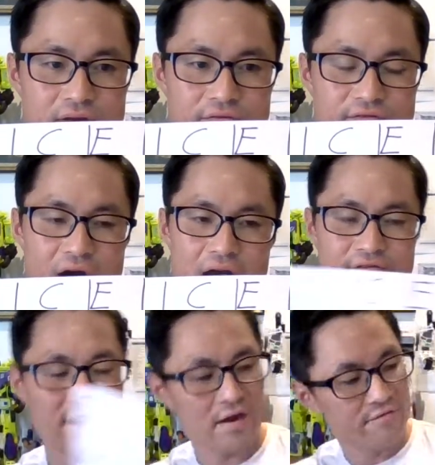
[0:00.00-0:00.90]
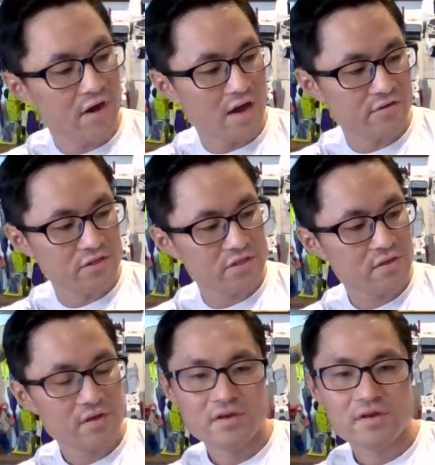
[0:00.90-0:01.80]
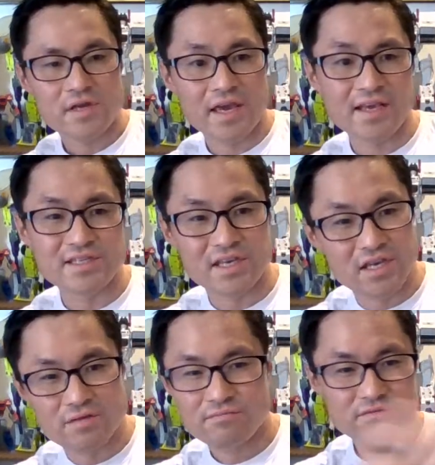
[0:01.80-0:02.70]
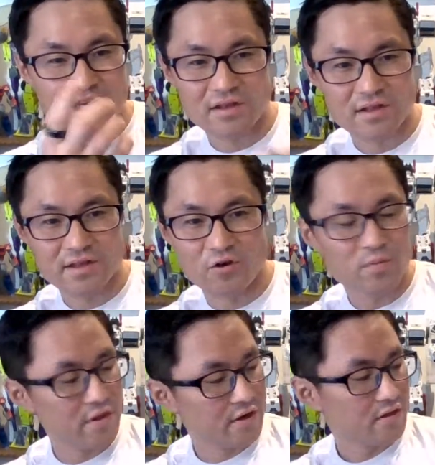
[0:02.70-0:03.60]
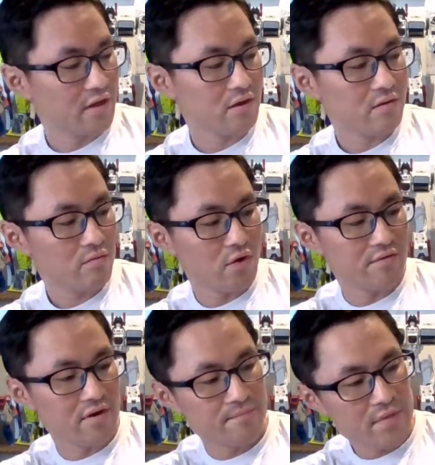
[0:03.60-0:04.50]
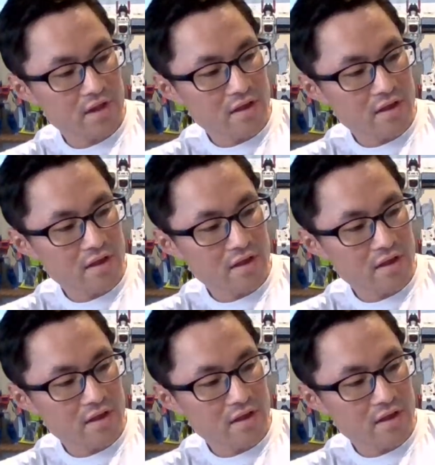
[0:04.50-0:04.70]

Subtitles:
5 out of 5. So it's easy, technically or politically, whatever.